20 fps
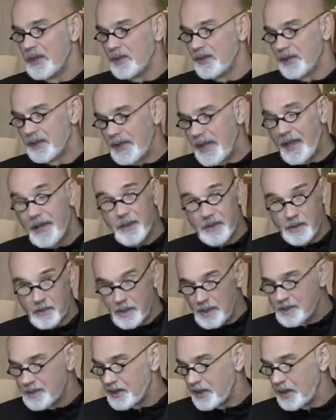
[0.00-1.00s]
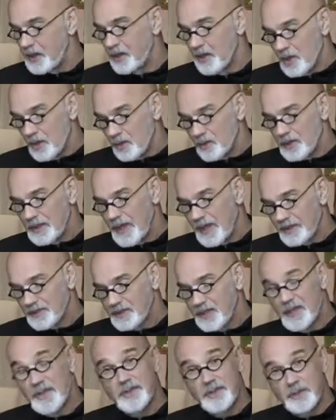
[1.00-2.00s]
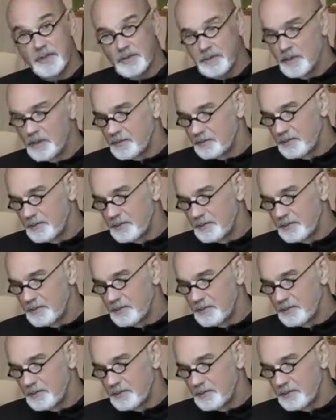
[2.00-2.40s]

The categories are relaxation,